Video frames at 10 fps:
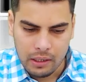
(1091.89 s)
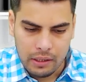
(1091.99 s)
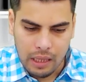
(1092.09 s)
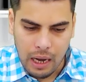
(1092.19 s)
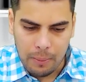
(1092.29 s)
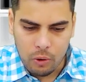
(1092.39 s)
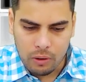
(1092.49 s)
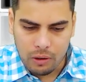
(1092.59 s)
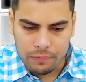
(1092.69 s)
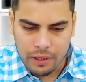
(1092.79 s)
The
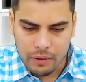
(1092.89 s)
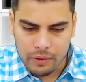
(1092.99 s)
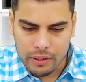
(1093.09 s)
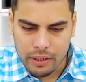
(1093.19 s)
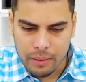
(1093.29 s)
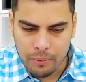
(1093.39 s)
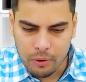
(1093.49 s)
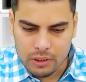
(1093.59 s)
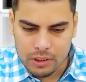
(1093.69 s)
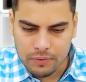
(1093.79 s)
amount of security
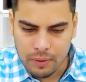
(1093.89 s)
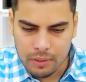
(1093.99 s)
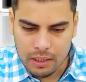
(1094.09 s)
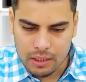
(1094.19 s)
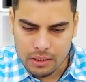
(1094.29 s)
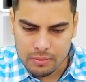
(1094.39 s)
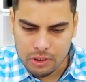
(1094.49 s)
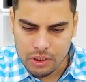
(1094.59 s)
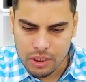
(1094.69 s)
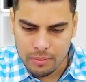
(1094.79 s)
deposits from the
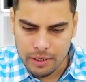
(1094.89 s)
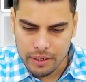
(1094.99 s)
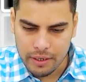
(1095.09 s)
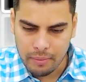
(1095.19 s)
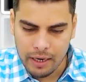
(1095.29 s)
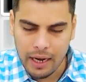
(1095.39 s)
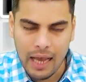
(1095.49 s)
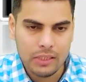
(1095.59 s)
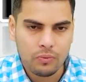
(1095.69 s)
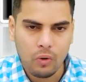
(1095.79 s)
customer shall be determined
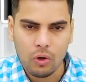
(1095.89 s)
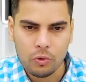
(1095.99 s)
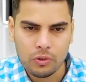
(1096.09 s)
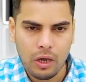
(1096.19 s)
as follows.